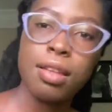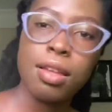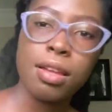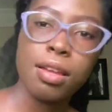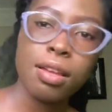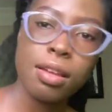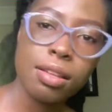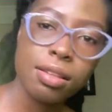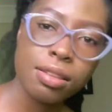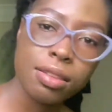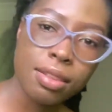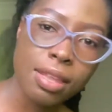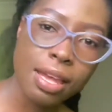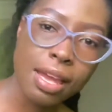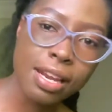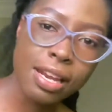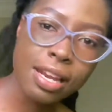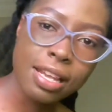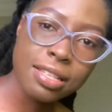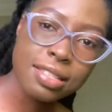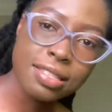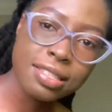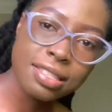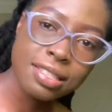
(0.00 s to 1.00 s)
That is
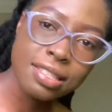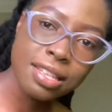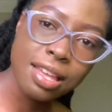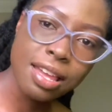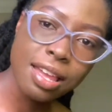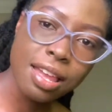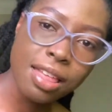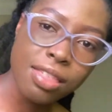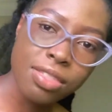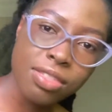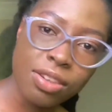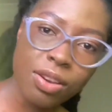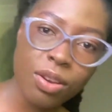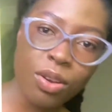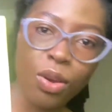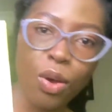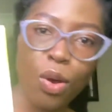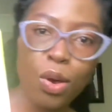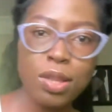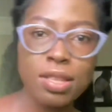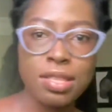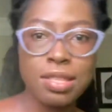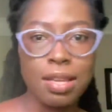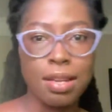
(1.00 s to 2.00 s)
The Gods
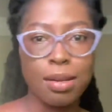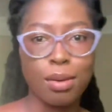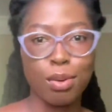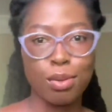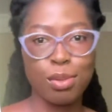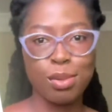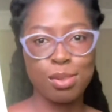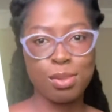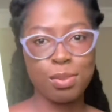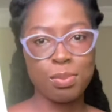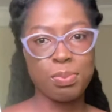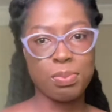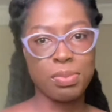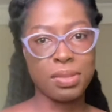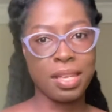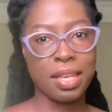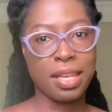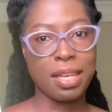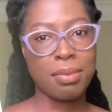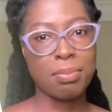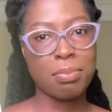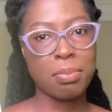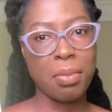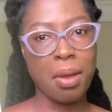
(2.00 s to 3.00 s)
Are Not to Blame
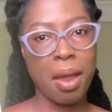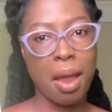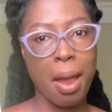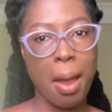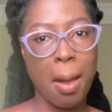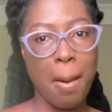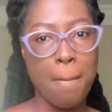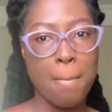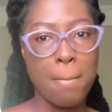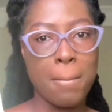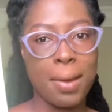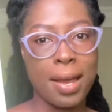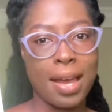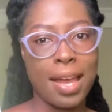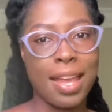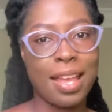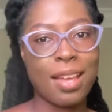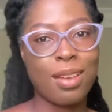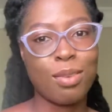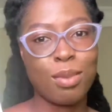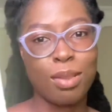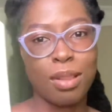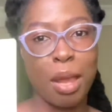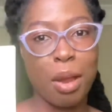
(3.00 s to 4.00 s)
by
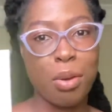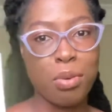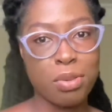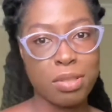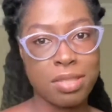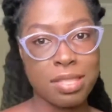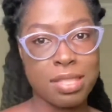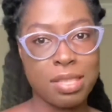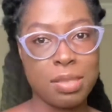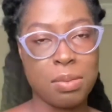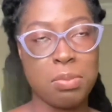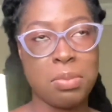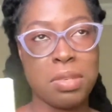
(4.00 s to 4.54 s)
Olaritimi.